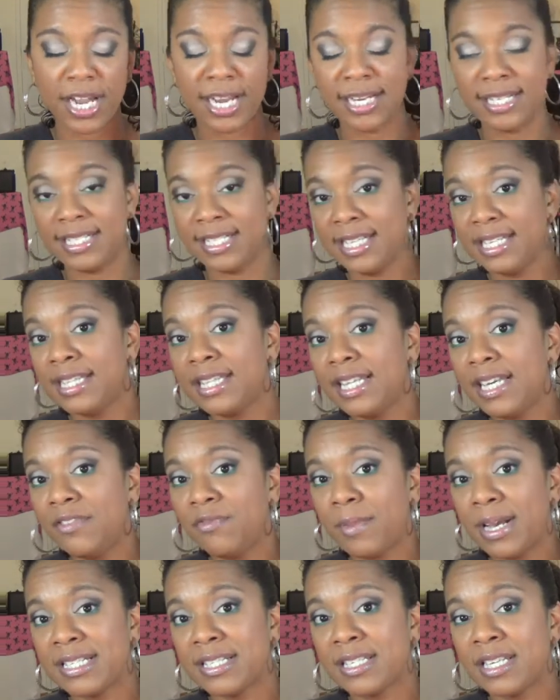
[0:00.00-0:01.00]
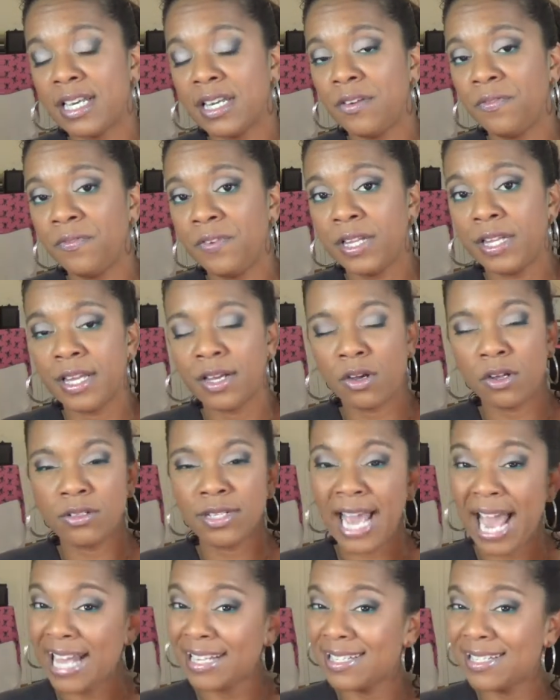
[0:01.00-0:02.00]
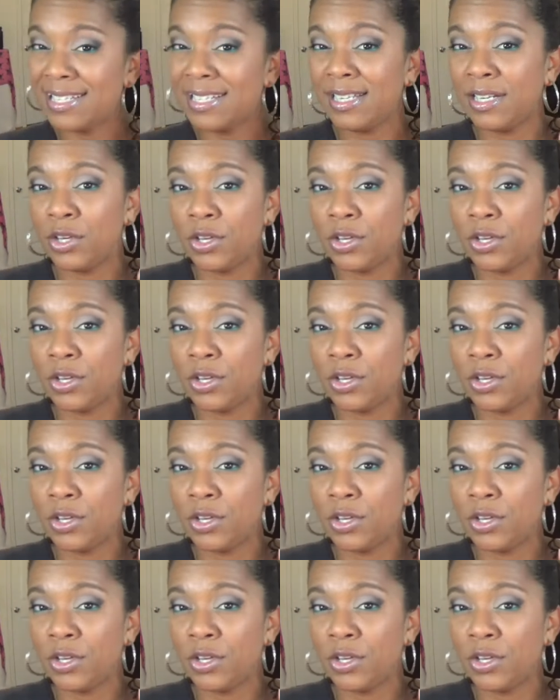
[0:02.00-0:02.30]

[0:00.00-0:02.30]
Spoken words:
and it didn't leave my skin feeling all nasty